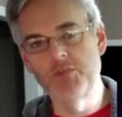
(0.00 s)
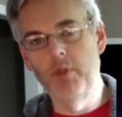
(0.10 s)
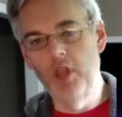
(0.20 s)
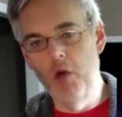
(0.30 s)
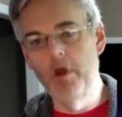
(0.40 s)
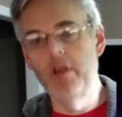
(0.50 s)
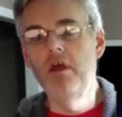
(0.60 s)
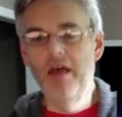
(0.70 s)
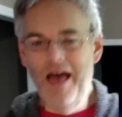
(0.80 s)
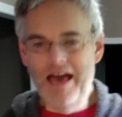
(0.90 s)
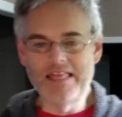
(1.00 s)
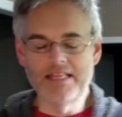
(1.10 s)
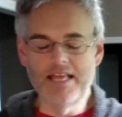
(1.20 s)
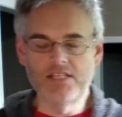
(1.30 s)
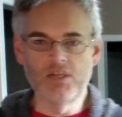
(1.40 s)
below it. I
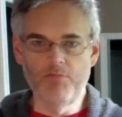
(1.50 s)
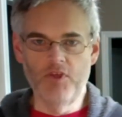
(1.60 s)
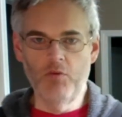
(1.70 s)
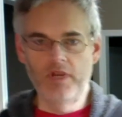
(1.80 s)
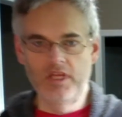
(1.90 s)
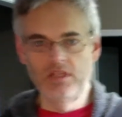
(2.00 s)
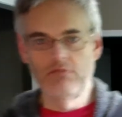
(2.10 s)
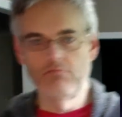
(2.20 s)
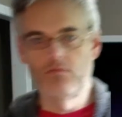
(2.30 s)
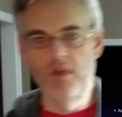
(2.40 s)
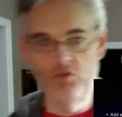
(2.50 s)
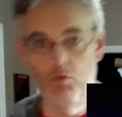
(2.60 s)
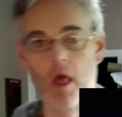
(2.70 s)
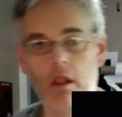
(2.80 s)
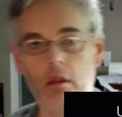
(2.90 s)
think that's something we need as
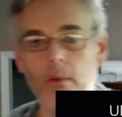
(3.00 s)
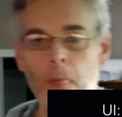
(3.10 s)
well.